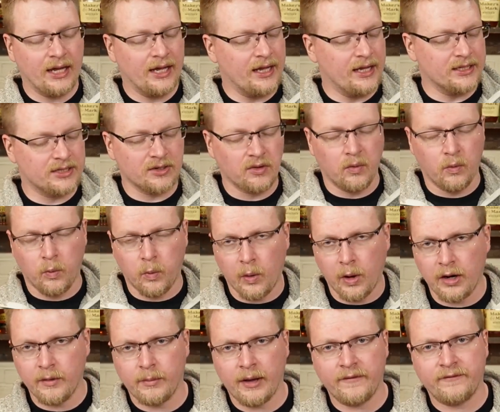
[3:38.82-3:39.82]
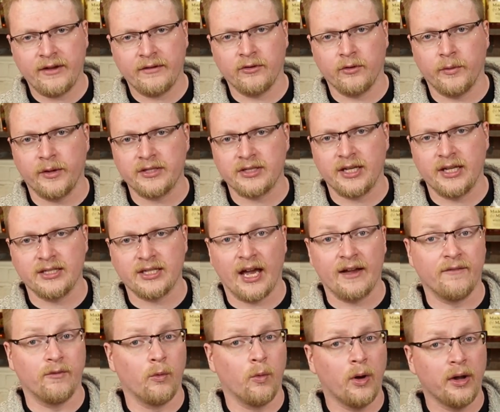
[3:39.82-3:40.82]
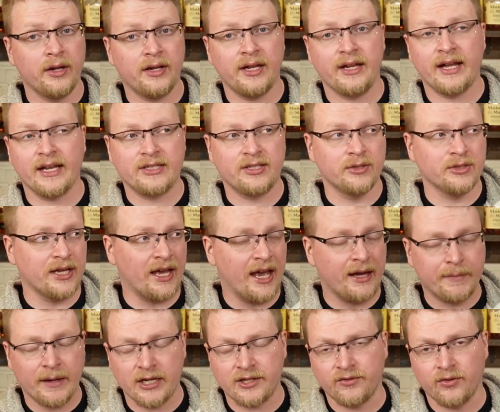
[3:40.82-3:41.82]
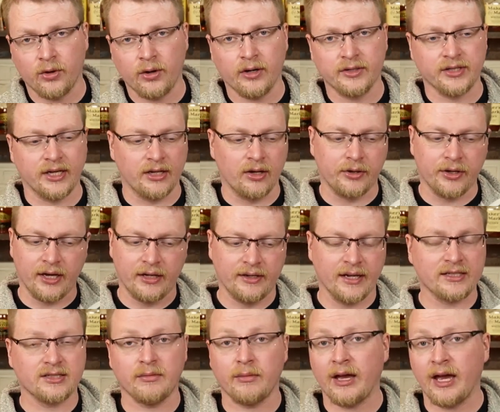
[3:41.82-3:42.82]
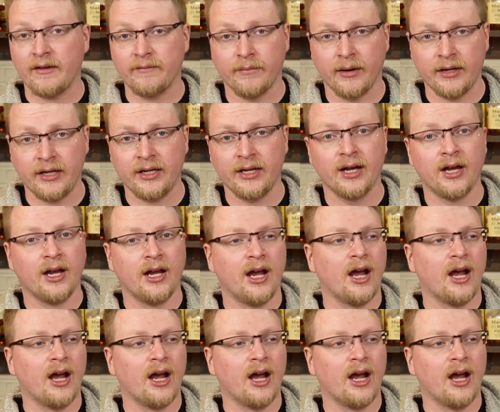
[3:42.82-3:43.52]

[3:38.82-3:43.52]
It is one of my favorite whiskeys. I've wanted it as soon as I had batch 4. I was like, okay, next time I have money,